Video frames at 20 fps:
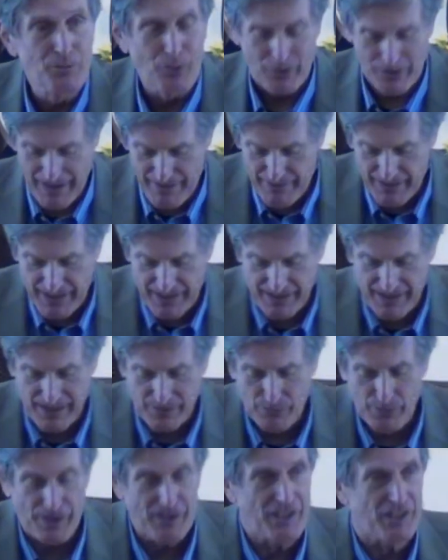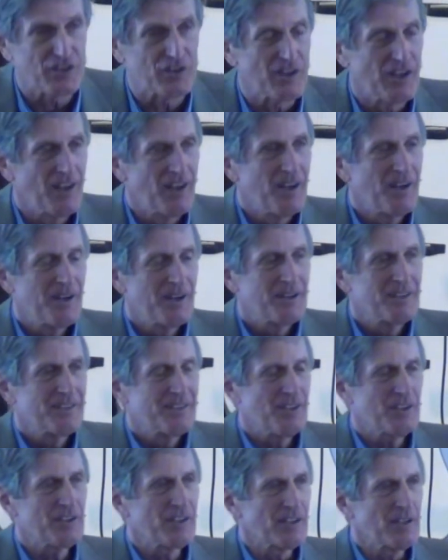more evident than with this
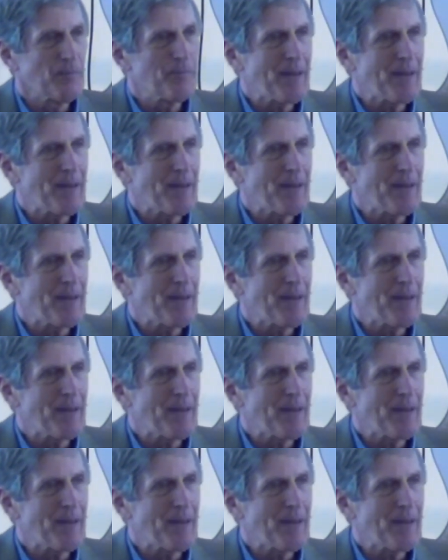little